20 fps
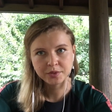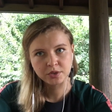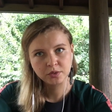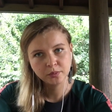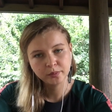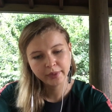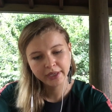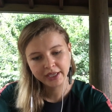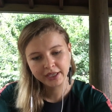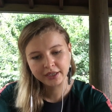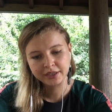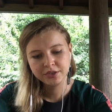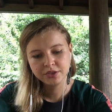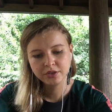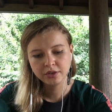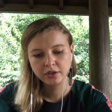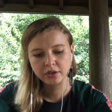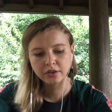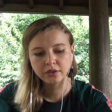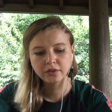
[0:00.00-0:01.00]
So better
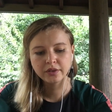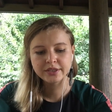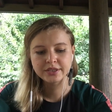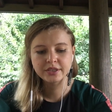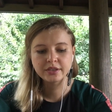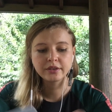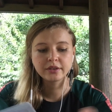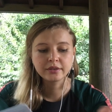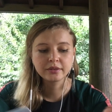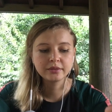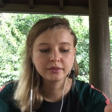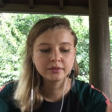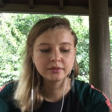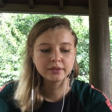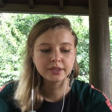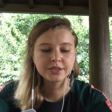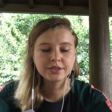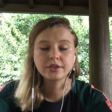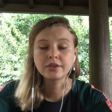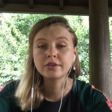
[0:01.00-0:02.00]
to go
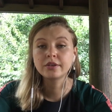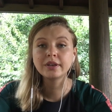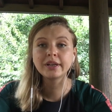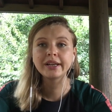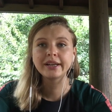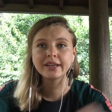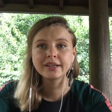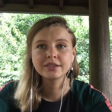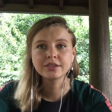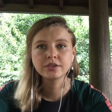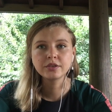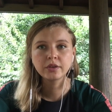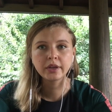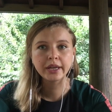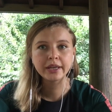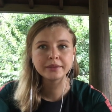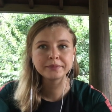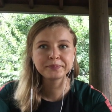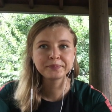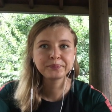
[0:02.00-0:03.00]
as early as you
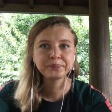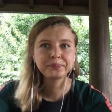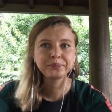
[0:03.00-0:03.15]
can.